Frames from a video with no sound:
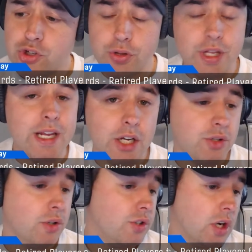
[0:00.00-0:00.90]
So the
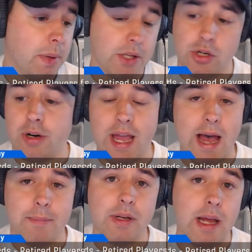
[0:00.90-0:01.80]
initial jump has already
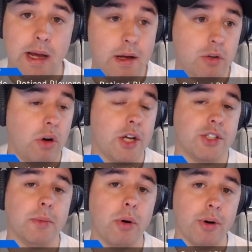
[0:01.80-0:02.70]
happened across
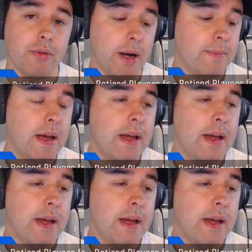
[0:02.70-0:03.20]
the board, right?